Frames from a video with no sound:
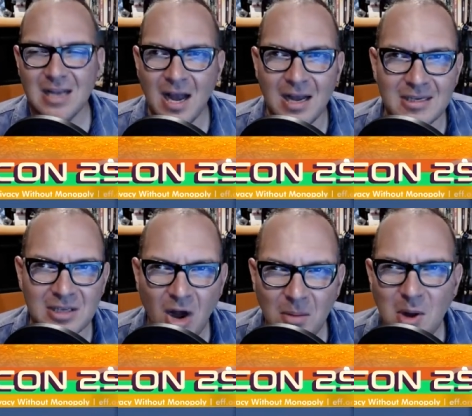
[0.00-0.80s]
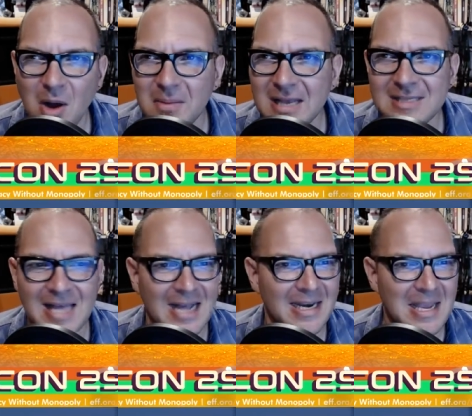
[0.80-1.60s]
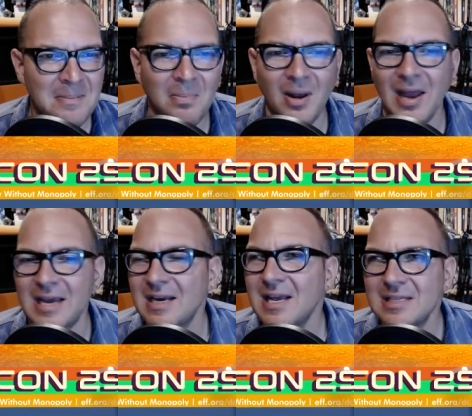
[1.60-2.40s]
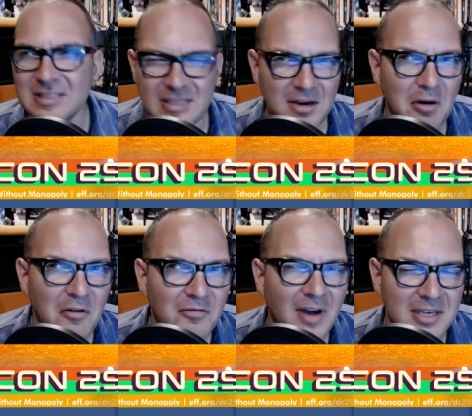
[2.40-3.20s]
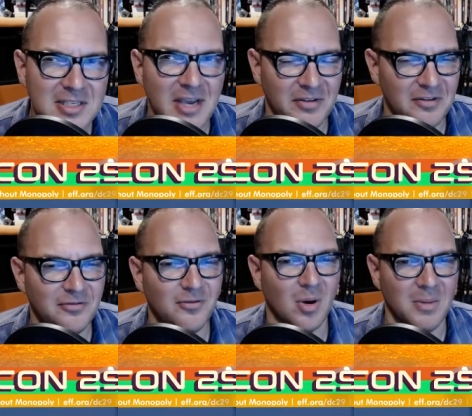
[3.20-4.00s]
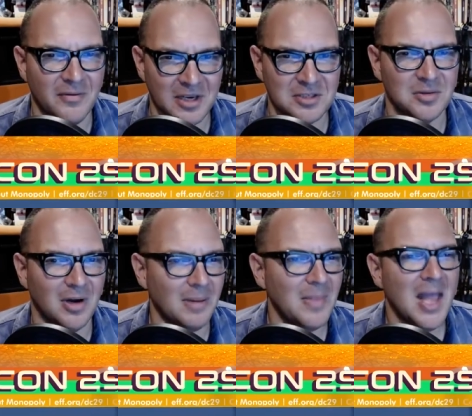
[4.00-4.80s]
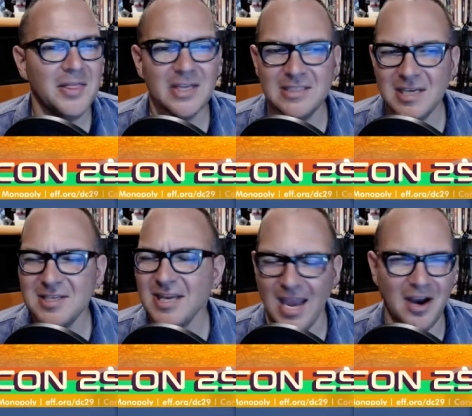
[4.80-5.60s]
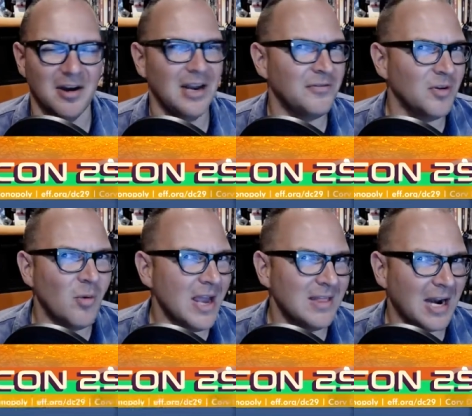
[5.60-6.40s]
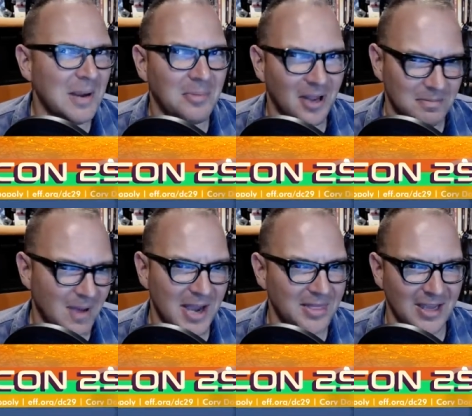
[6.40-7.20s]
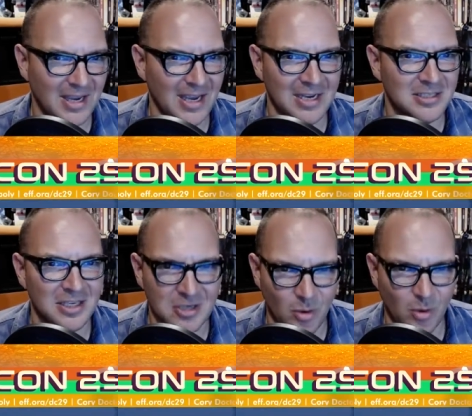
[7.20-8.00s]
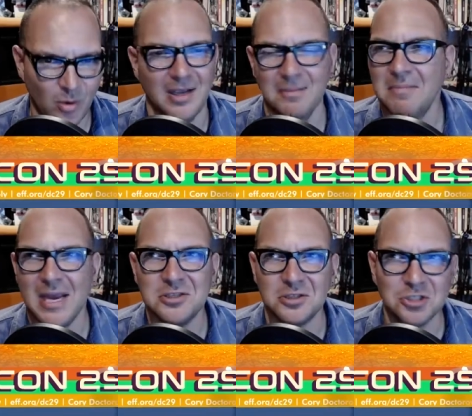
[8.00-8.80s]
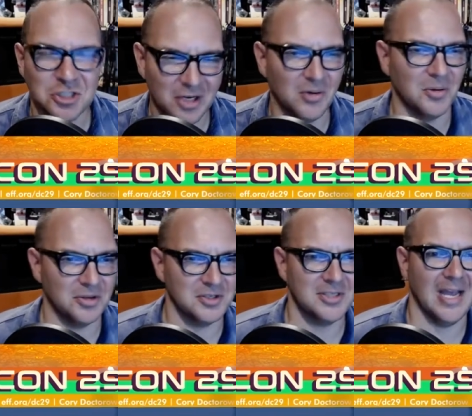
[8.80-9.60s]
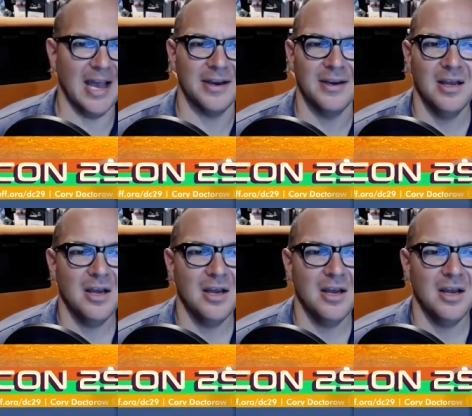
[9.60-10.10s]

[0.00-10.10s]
COMCOM is that impolite, zero fucks given form of interop that doesn't care if the way that I plugged my thing into your thing made your shareholders sad.